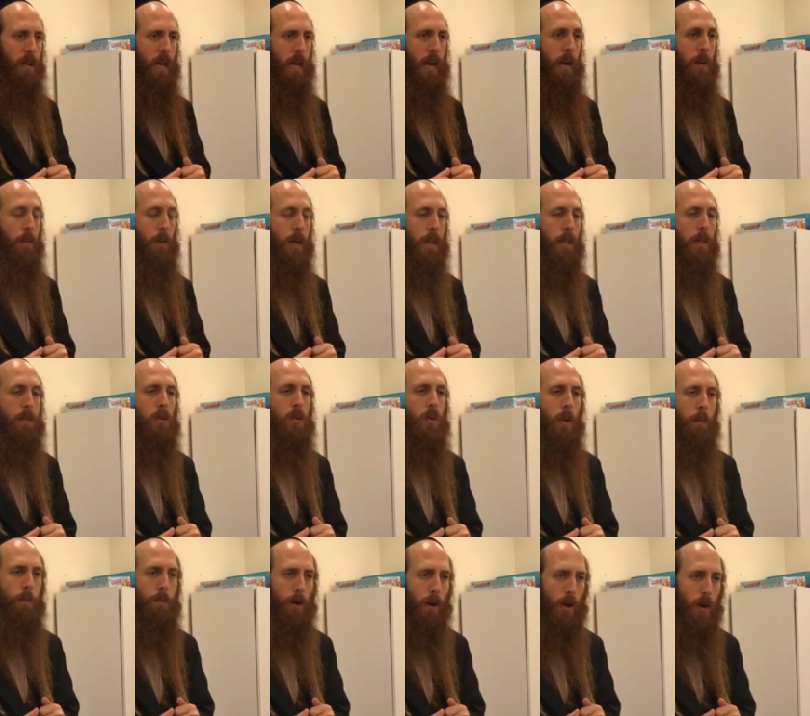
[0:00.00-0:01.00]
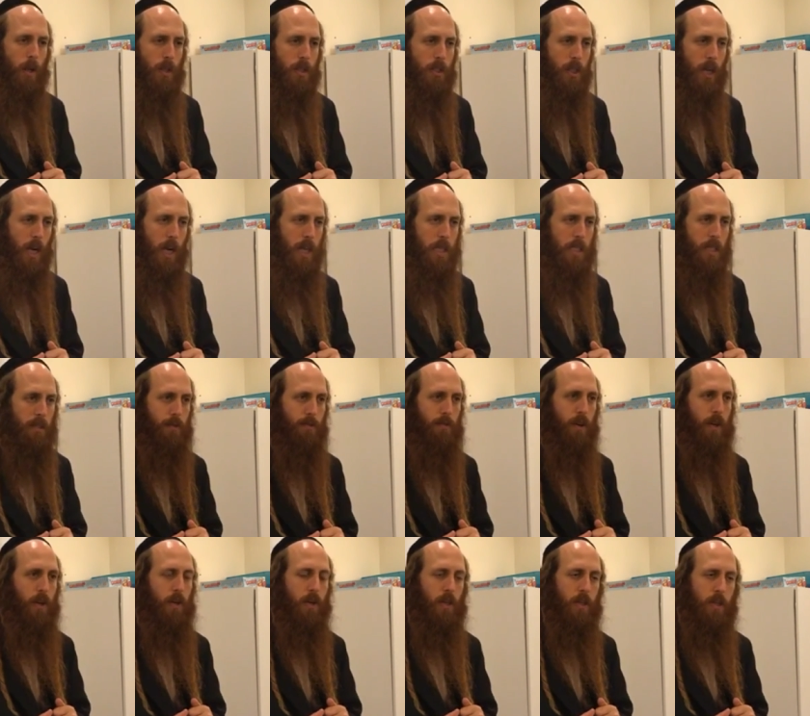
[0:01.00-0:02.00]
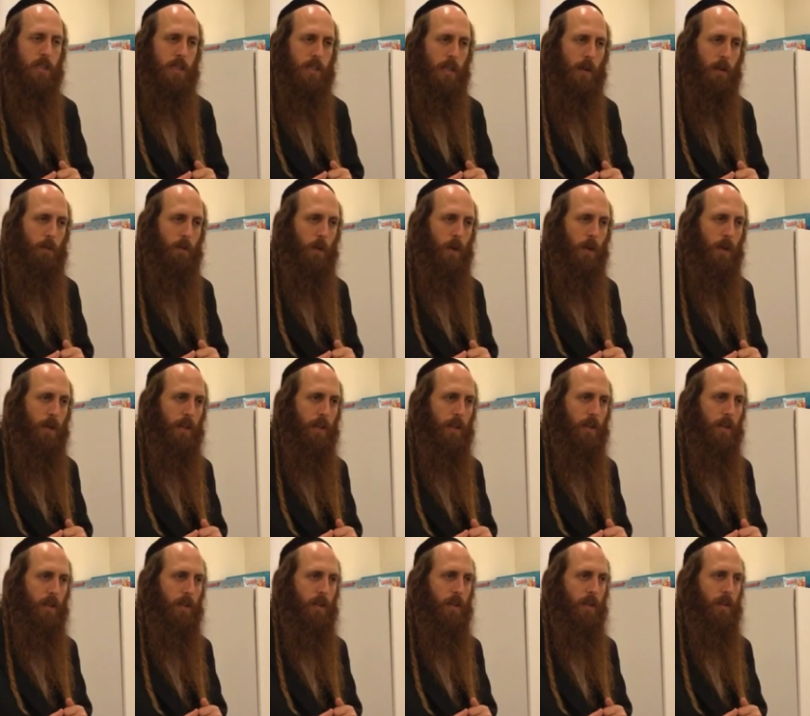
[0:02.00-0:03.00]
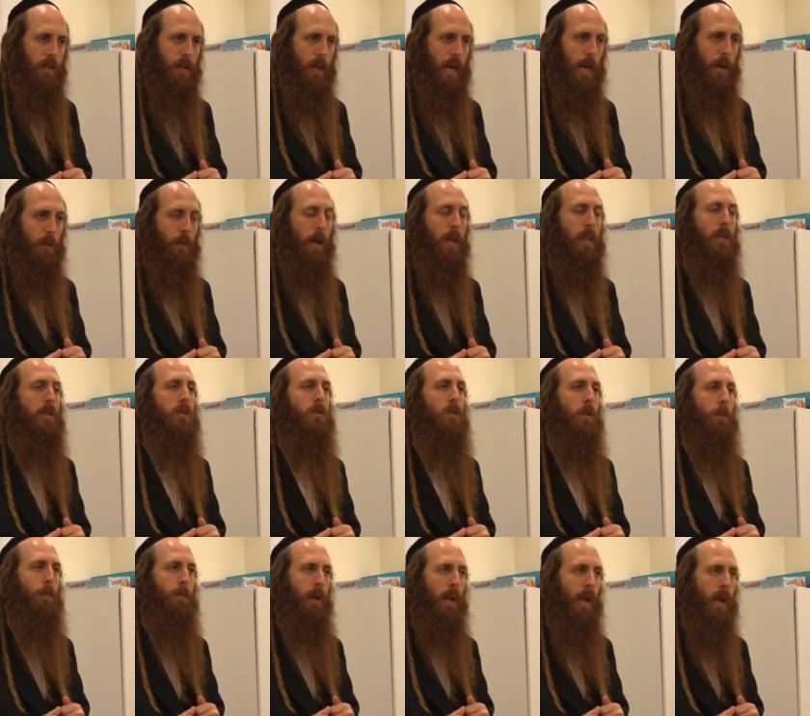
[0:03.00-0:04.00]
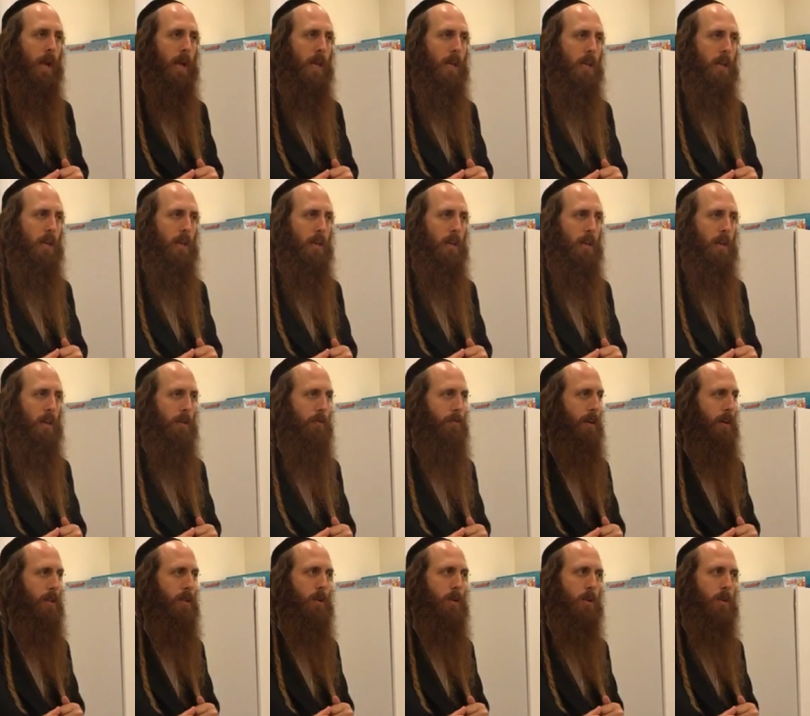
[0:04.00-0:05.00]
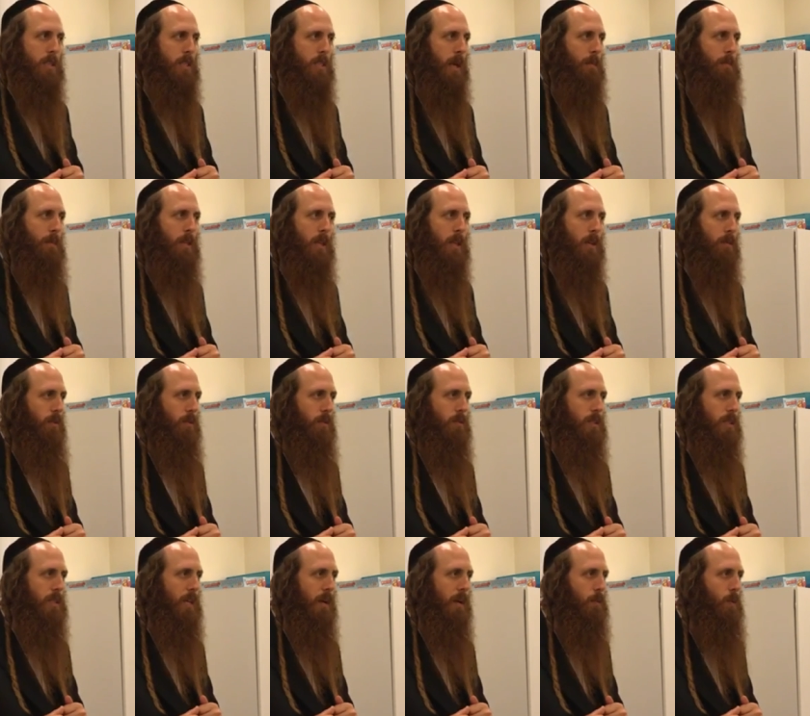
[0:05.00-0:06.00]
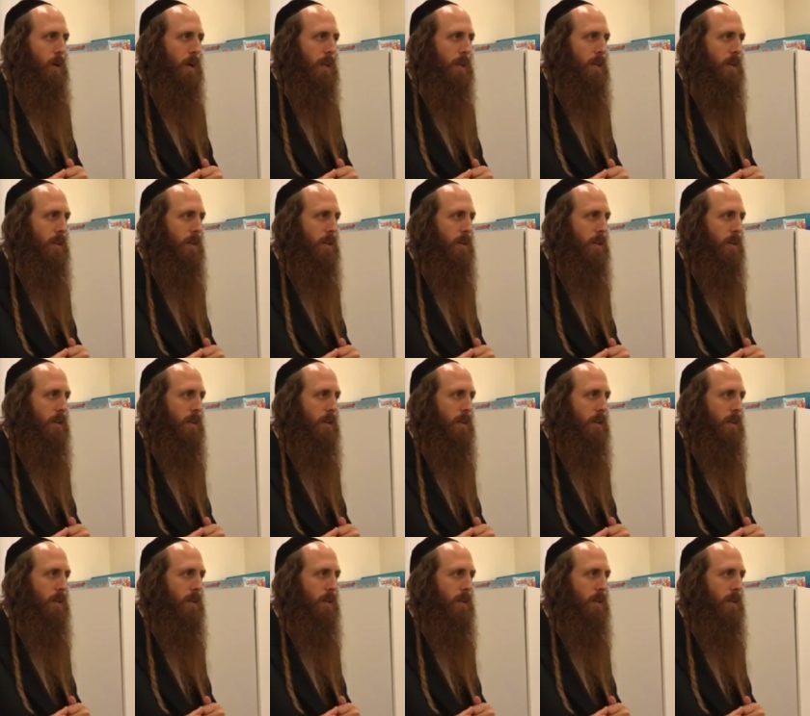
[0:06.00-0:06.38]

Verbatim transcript: I rather to apologize if I hurt someone. I rather to pay if I took something from someone.